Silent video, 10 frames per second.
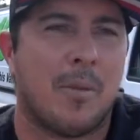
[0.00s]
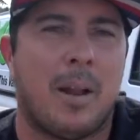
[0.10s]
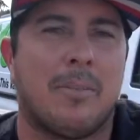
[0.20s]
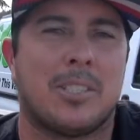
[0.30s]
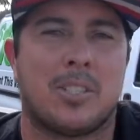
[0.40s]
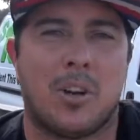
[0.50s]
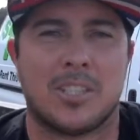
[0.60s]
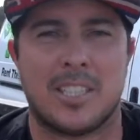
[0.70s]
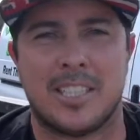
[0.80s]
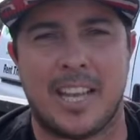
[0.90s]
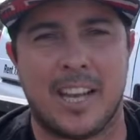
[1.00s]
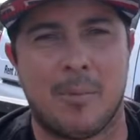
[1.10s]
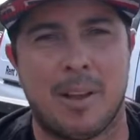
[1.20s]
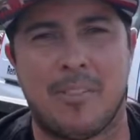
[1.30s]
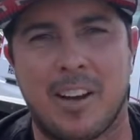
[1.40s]
My name is Joel Centeio.
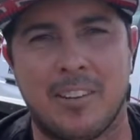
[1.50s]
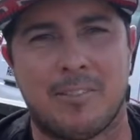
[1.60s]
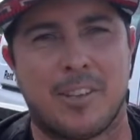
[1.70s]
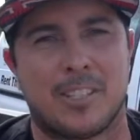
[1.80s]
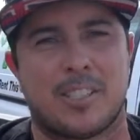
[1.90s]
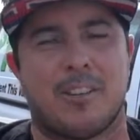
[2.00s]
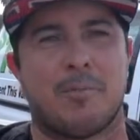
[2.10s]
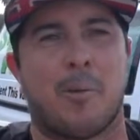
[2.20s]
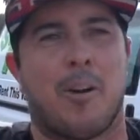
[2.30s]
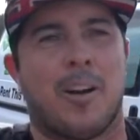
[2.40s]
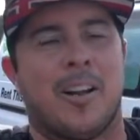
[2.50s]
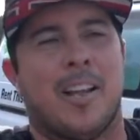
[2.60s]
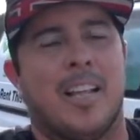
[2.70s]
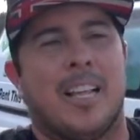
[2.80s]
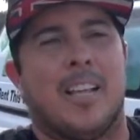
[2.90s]
My very first surfboard
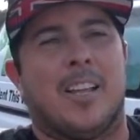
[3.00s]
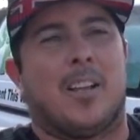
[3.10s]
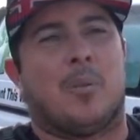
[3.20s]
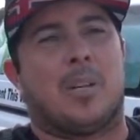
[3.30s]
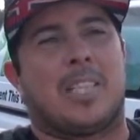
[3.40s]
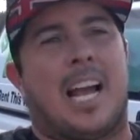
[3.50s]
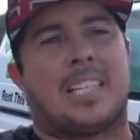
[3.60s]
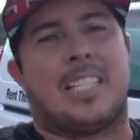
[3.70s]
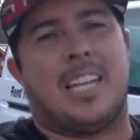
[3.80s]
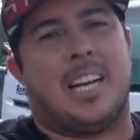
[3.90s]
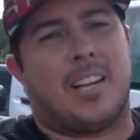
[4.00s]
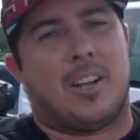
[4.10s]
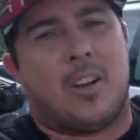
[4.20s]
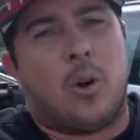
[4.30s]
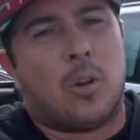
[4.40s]
was actually an
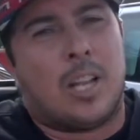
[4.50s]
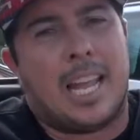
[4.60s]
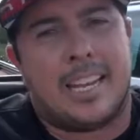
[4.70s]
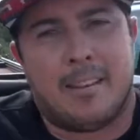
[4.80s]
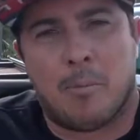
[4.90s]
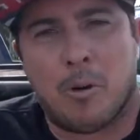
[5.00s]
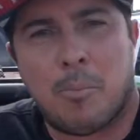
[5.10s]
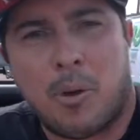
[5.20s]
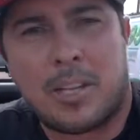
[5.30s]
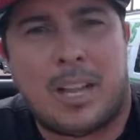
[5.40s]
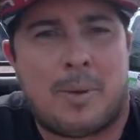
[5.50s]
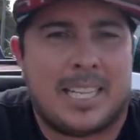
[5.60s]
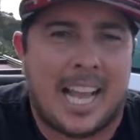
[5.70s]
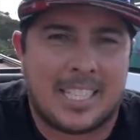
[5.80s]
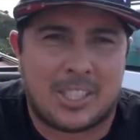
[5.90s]
old Lightning Bolt board that my
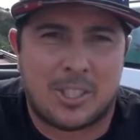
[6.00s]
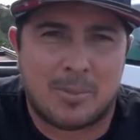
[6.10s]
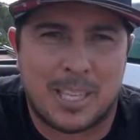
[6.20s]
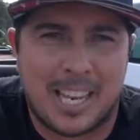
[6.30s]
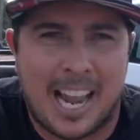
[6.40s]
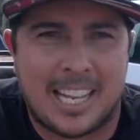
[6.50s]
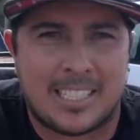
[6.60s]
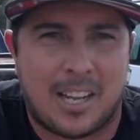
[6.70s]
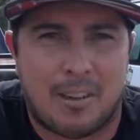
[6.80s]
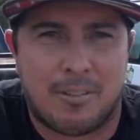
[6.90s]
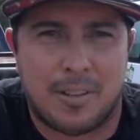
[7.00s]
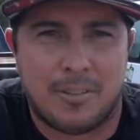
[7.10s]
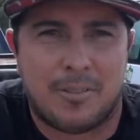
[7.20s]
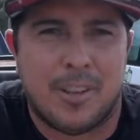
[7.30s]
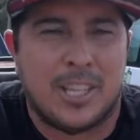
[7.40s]
dad stripped the glass off
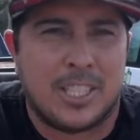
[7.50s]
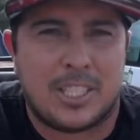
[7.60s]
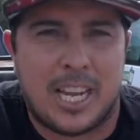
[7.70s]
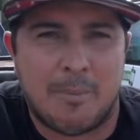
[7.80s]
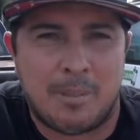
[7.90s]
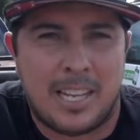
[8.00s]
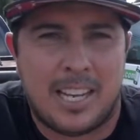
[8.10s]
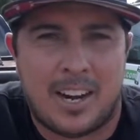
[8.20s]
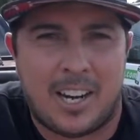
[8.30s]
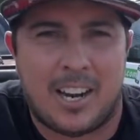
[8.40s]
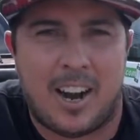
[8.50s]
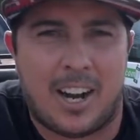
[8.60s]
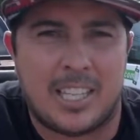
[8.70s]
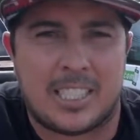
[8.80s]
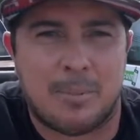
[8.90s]
of, shaped it in our
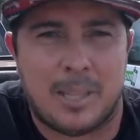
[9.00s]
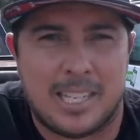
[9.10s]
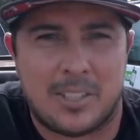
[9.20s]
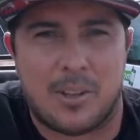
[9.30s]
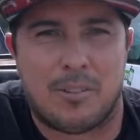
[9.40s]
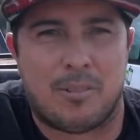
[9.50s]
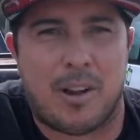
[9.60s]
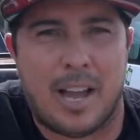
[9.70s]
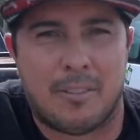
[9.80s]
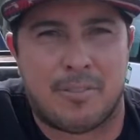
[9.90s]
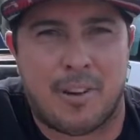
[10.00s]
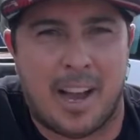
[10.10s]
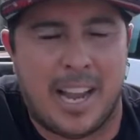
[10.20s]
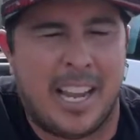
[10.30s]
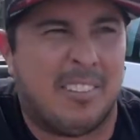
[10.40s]
yard. He shaped it into a
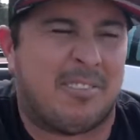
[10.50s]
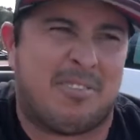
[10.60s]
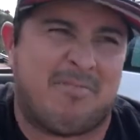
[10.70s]
5'5",